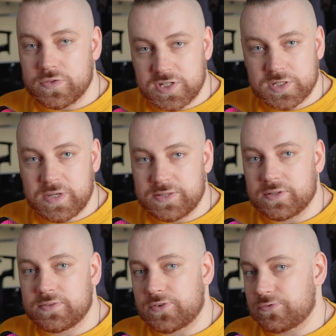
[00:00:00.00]
This
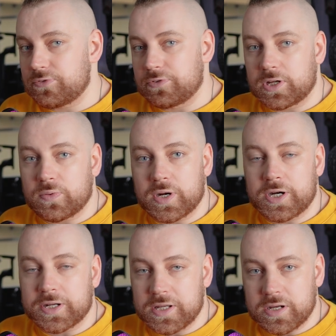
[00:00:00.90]
method does not
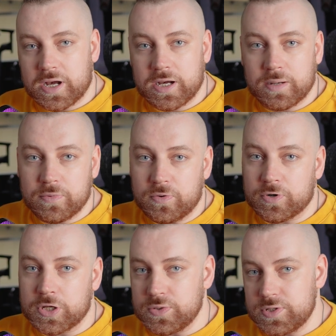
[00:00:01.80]
require GitHub
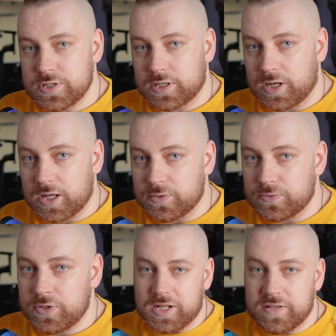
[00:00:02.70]
or Unity
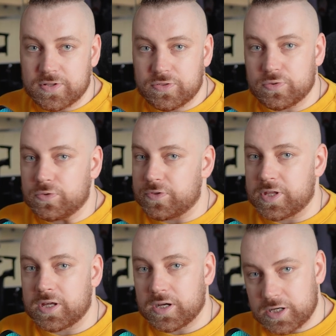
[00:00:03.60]
Cloud, and even though
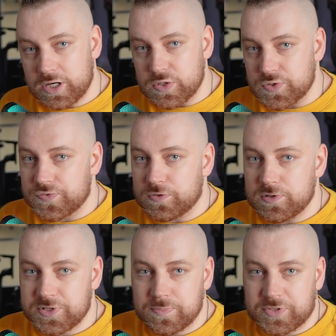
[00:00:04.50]
they are
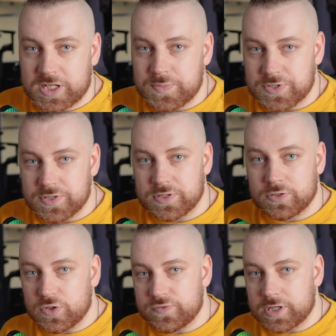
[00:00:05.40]
useful, sometimes
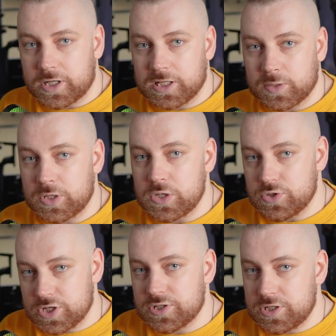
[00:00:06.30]
it's an overkill when
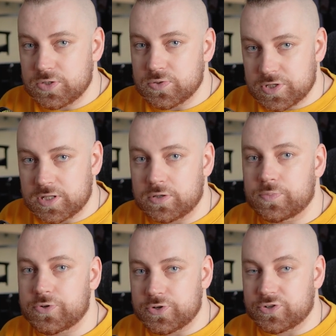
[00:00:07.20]
you just need to
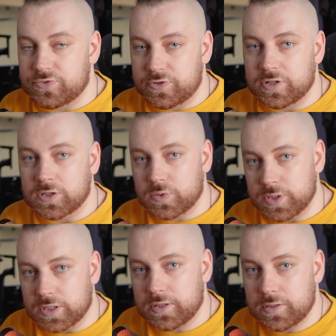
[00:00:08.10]
send your project real quick.